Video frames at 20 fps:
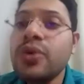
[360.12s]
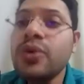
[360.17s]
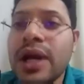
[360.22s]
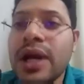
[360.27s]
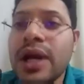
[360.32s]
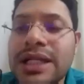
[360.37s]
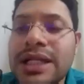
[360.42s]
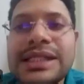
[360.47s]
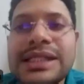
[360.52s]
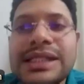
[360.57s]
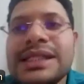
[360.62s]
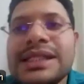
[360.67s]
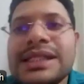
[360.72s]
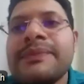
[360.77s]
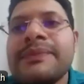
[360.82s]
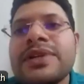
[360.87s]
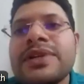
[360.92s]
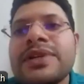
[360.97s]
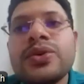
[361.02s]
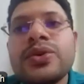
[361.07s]
classes,
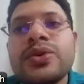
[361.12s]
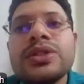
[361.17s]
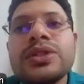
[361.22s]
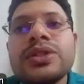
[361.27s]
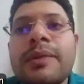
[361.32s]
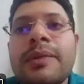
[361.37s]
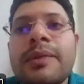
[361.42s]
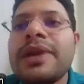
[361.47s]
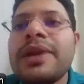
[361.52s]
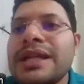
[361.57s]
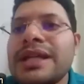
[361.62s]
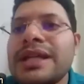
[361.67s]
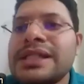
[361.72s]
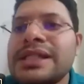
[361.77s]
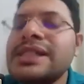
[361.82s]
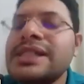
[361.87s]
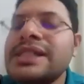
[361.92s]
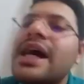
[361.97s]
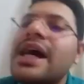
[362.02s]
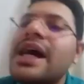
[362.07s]
two
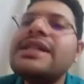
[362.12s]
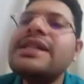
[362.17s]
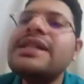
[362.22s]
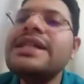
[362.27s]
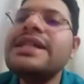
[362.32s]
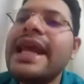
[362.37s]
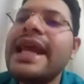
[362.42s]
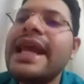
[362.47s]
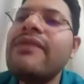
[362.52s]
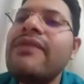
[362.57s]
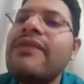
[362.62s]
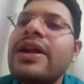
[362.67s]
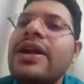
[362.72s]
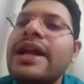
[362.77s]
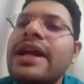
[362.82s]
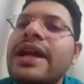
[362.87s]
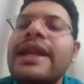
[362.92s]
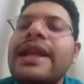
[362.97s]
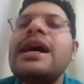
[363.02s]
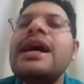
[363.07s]
subclasses, IgA1
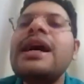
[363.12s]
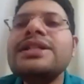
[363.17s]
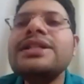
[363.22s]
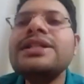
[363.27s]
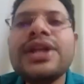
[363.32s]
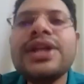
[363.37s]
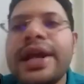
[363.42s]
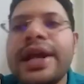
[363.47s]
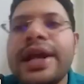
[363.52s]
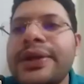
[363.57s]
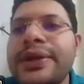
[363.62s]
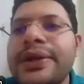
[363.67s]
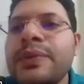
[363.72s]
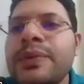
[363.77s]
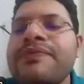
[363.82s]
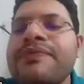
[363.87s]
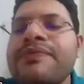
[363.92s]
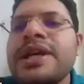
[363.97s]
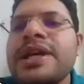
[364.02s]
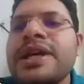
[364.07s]
and IgA2.
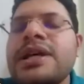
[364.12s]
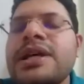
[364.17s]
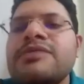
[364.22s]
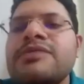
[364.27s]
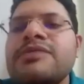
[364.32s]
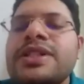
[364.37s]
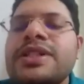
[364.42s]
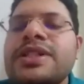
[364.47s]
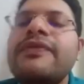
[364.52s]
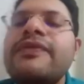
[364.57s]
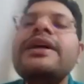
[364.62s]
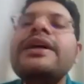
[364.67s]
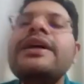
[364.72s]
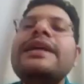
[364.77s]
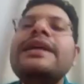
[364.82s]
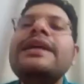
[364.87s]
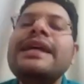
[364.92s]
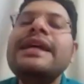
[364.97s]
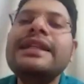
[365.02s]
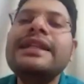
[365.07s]

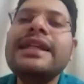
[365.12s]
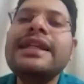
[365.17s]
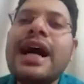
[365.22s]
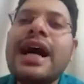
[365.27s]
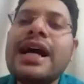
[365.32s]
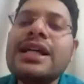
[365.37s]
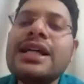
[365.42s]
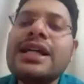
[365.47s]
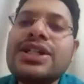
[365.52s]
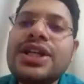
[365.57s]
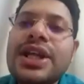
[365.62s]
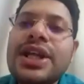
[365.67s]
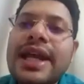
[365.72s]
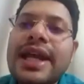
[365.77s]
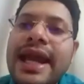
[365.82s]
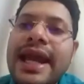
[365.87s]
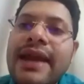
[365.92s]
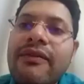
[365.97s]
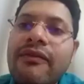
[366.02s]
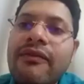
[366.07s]
Specifically in the
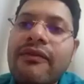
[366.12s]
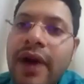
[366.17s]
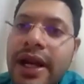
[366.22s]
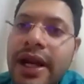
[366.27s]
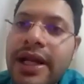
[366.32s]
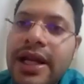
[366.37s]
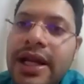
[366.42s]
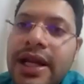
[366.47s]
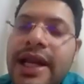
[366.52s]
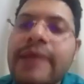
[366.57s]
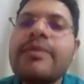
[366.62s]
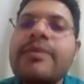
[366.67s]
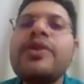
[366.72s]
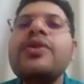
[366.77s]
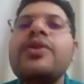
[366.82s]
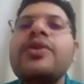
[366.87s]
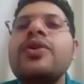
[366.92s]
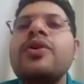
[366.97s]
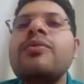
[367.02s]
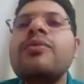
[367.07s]
IgA1
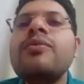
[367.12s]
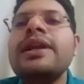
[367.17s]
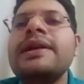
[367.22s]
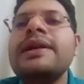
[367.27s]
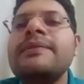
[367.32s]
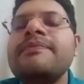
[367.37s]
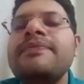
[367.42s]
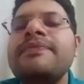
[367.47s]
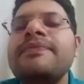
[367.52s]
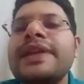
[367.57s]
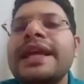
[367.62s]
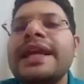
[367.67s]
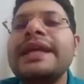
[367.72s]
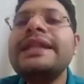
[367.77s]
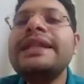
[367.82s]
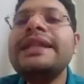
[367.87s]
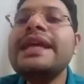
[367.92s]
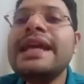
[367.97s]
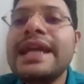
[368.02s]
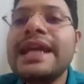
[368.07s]
immunoglobulin, in
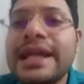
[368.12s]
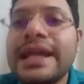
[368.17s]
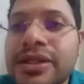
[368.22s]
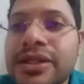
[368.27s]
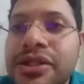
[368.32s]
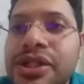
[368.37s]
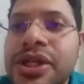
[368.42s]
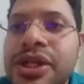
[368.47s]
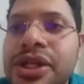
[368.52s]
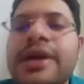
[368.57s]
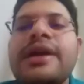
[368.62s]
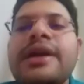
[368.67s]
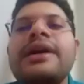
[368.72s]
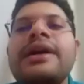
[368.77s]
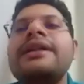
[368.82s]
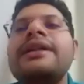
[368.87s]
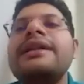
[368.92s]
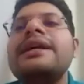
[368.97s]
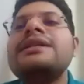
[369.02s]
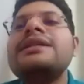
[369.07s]
the hinge,
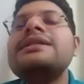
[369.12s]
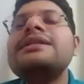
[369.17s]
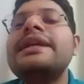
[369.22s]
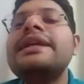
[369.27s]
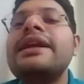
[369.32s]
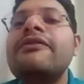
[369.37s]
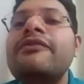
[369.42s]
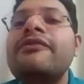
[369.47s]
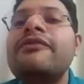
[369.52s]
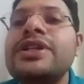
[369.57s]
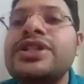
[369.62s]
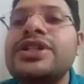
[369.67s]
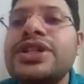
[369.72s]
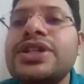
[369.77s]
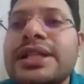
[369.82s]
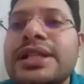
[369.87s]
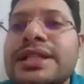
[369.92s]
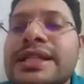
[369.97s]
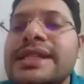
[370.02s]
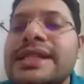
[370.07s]
there is a
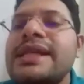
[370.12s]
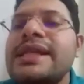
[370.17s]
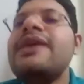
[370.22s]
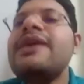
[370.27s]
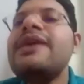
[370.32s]
deficiency